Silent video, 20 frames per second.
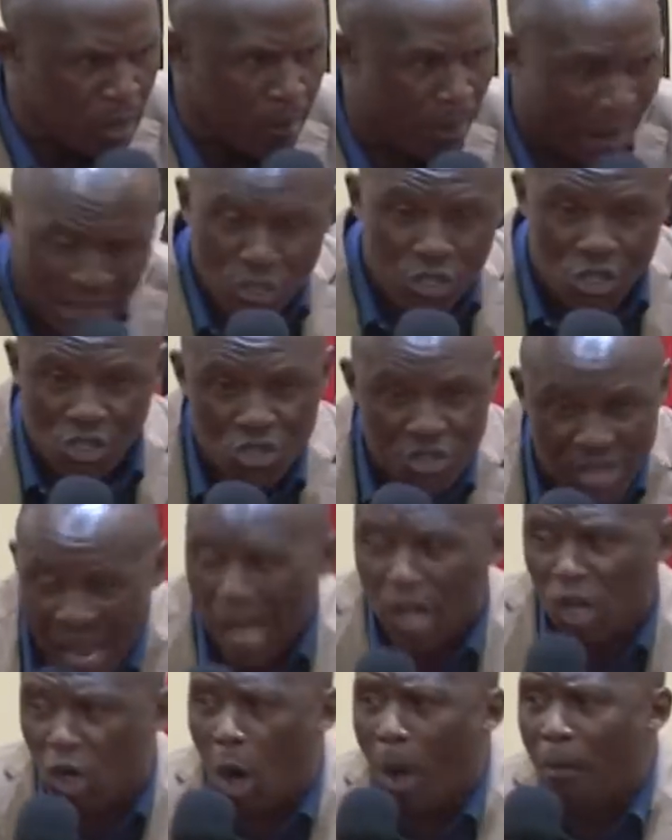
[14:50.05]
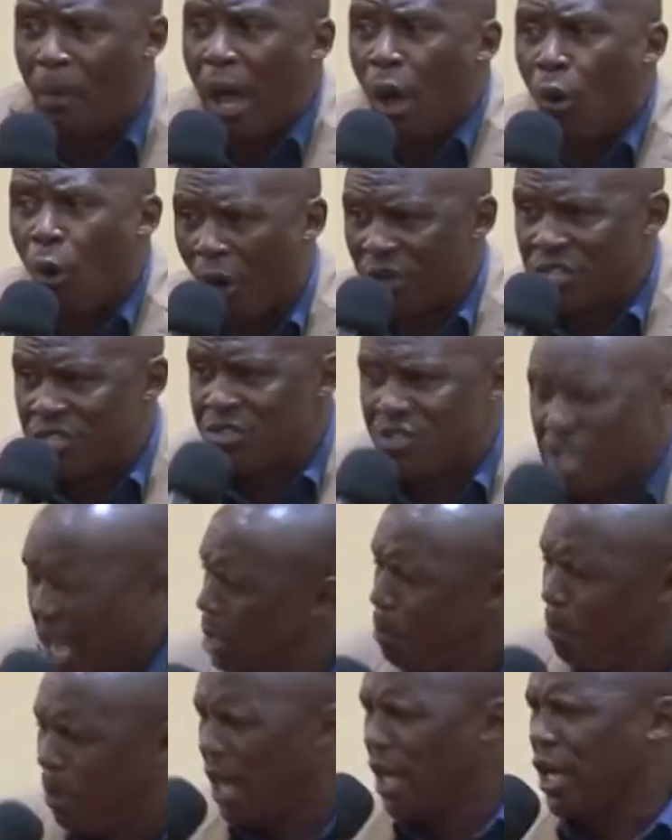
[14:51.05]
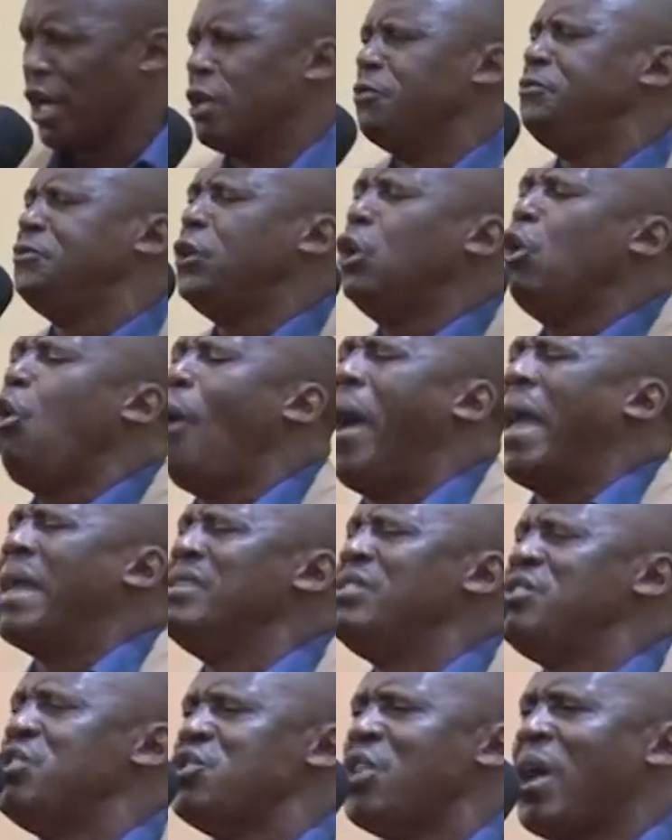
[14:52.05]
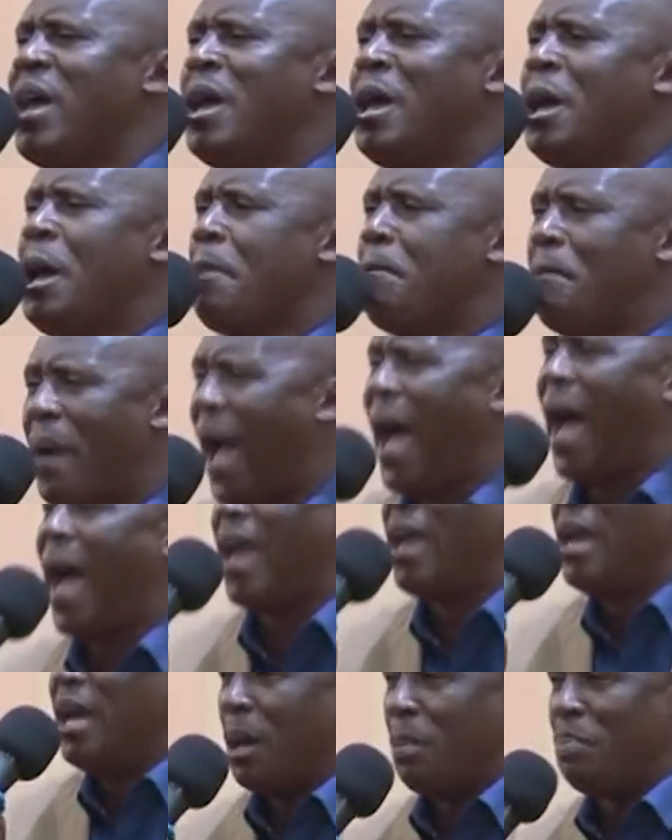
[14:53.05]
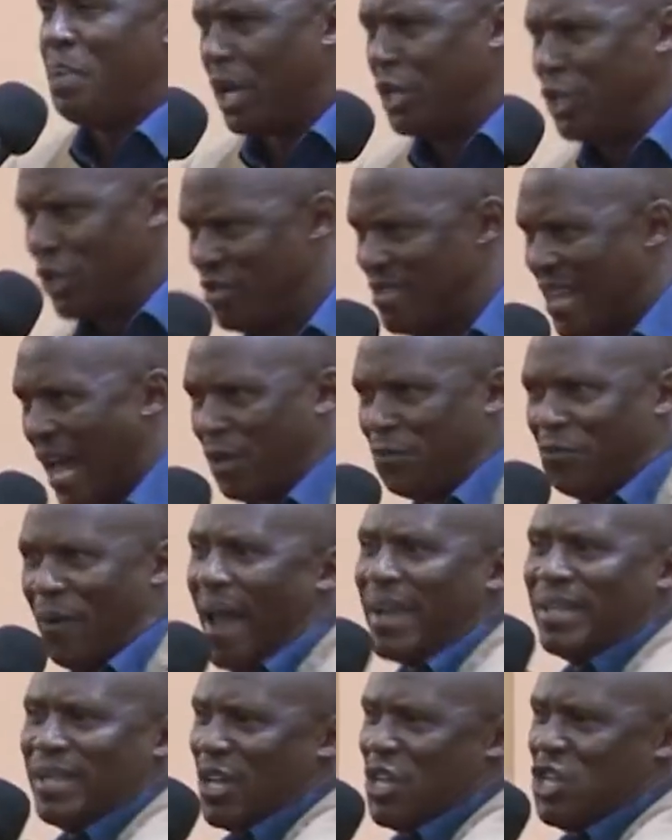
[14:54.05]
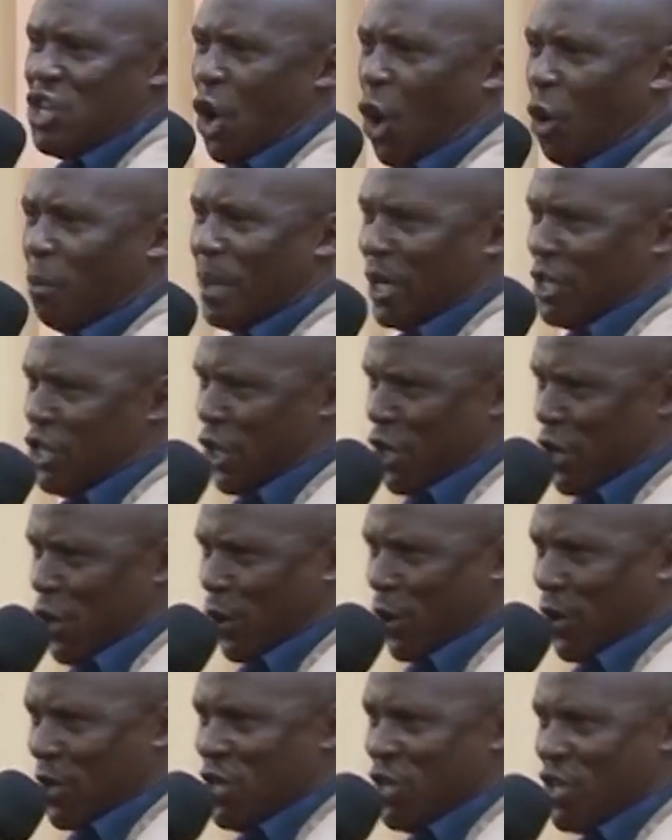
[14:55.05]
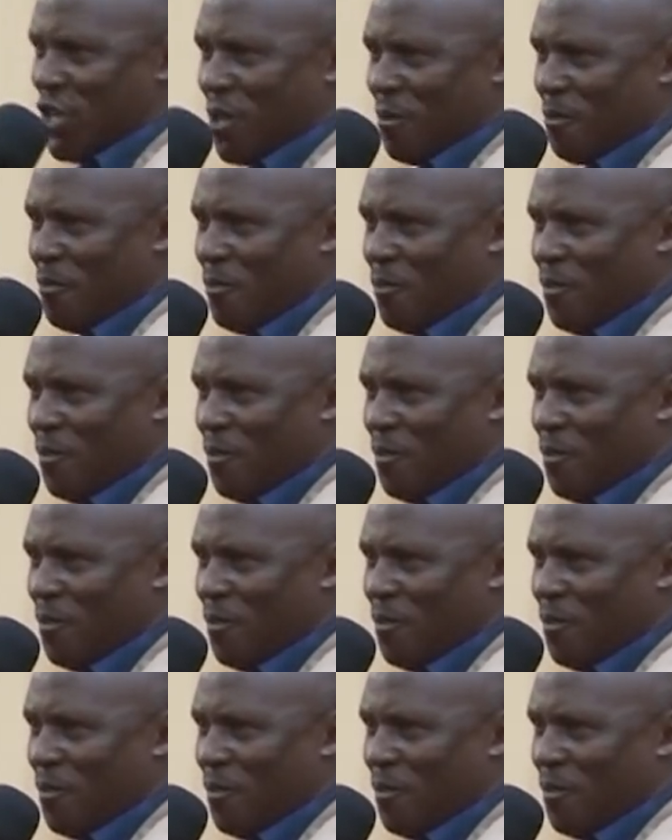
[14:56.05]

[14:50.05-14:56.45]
But Jacob was still being influenced by the disadvantage of the genealogy.